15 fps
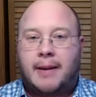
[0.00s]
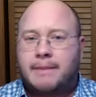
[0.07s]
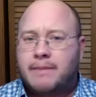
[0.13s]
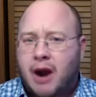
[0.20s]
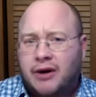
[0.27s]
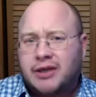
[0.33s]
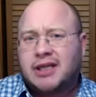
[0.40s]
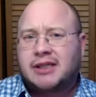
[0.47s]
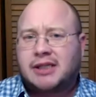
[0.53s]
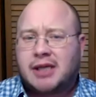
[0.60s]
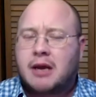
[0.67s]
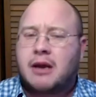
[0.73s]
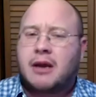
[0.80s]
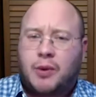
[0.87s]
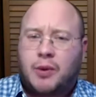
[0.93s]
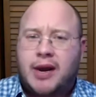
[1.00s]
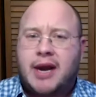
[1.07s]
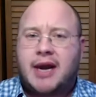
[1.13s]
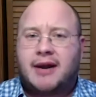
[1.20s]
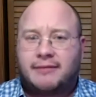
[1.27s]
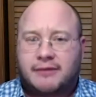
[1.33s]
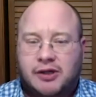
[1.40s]
artistic,
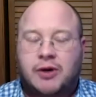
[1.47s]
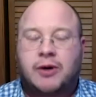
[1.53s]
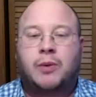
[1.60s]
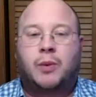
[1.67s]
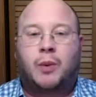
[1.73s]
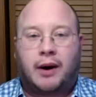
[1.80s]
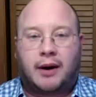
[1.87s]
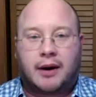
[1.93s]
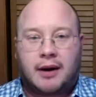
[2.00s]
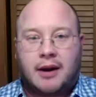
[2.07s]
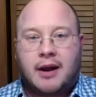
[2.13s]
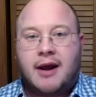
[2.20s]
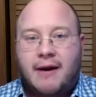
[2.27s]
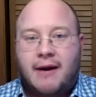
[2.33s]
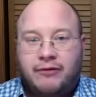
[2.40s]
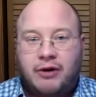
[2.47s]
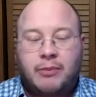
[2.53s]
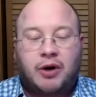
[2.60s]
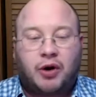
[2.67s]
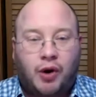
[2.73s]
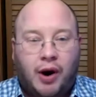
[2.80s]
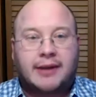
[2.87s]
creative student work from
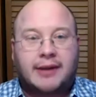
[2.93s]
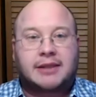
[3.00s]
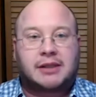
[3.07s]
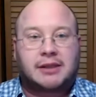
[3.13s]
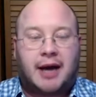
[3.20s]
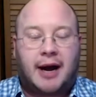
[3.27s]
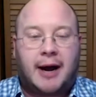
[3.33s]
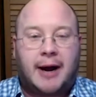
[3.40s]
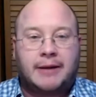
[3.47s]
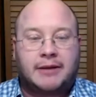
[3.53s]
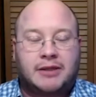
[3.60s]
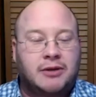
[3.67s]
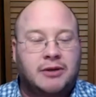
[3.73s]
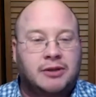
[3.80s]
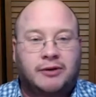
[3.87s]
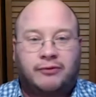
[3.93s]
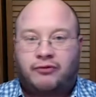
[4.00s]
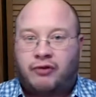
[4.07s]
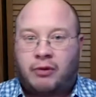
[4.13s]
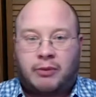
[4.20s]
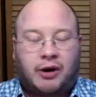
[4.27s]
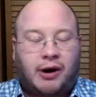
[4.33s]
across students
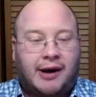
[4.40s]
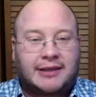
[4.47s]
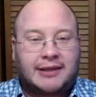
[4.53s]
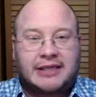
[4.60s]
from across the